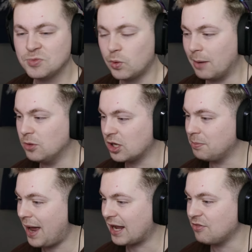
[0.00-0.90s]
when I'm looking
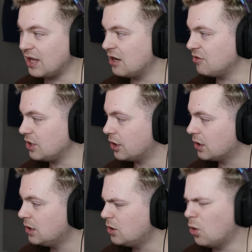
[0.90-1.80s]
back at the end of the
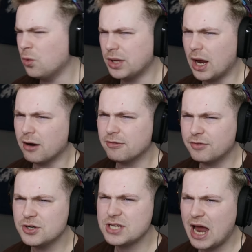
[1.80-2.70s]
year, oh yeah,
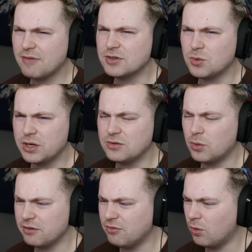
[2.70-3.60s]
first half of
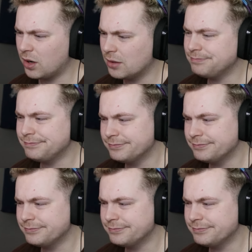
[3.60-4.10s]
2024,